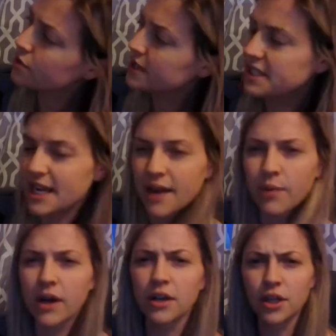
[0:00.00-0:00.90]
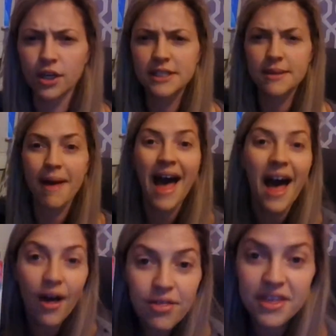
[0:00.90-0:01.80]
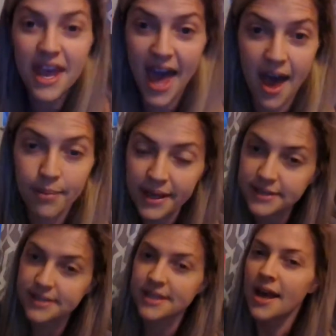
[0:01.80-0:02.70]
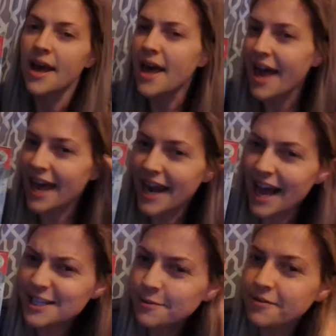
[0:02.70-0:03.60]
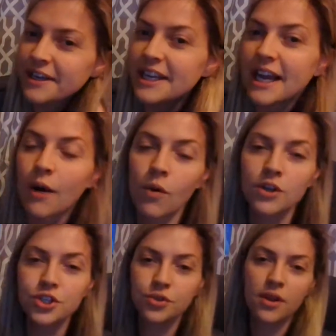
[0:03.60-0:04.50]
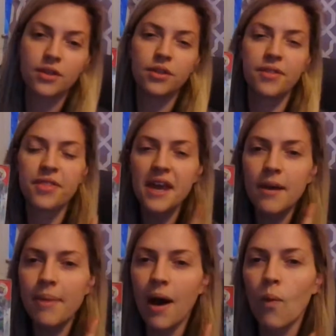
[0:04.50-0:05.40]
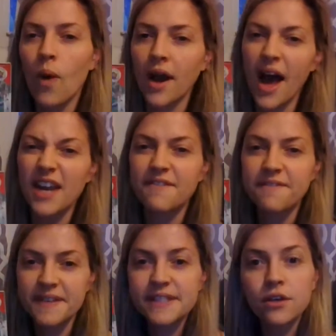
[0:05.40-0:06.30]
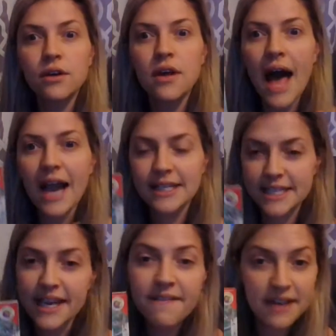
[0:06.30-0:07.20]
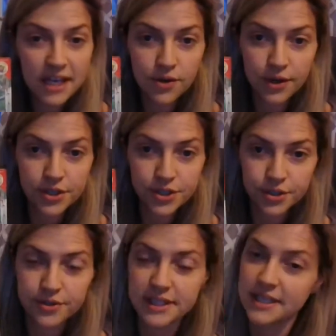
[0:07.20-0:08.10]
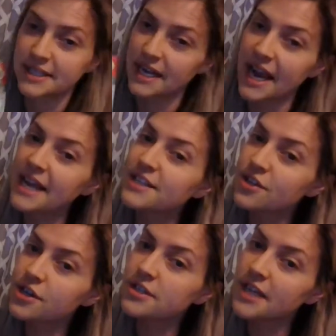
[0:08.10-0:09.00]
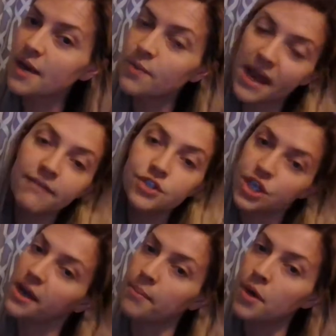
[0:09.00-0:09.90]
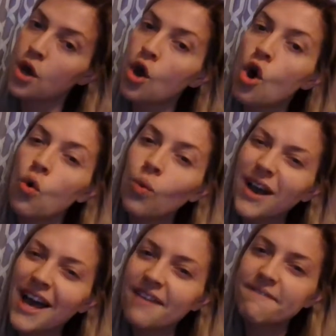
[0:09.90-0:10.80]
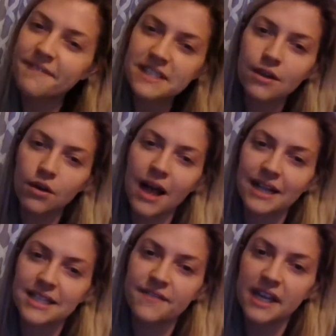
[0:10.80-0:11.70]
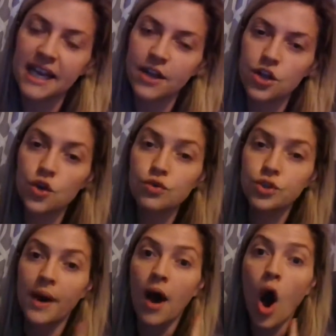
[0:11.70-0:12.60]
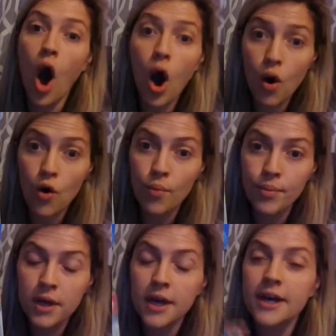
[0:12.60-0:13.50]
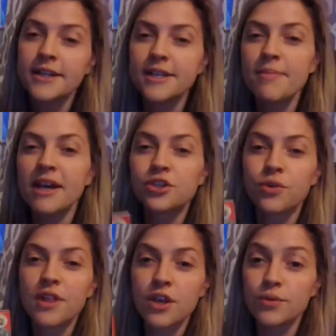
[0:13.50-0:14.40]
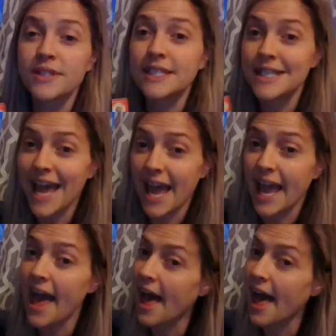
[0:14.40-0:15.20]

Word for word: story today, we're going to learn some healthy habits. And as we're reading, I want you to think about what kind of physical activity you can do. Since today is Thursday and we have gym, what kind of physical activity can you do at home to make sure that you stay